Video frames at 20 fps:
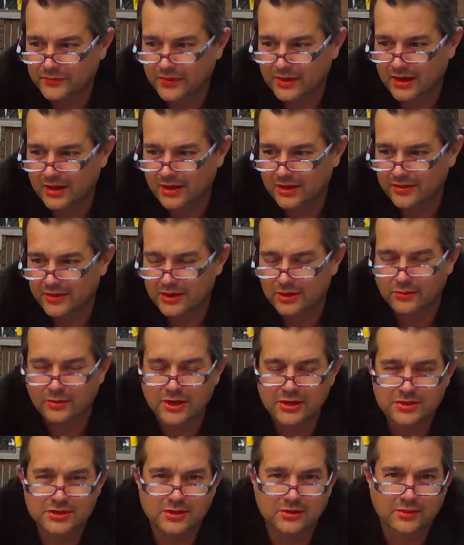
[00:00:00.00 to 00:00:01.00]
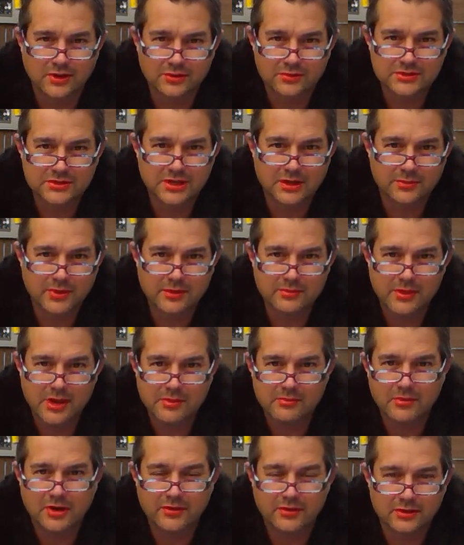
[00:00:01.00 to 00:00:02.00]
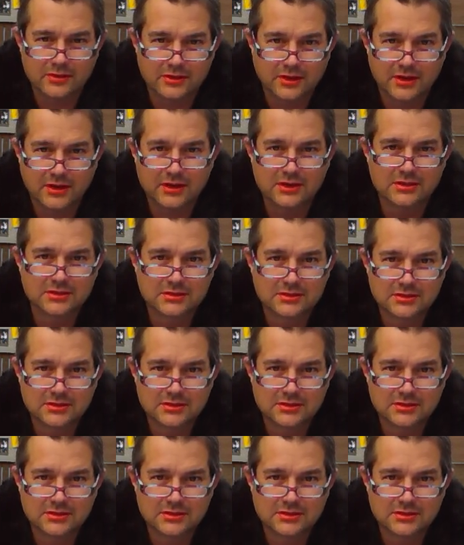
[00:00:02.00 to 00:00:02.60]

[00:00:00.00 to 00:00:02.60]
The original one was done by my mother-in-law,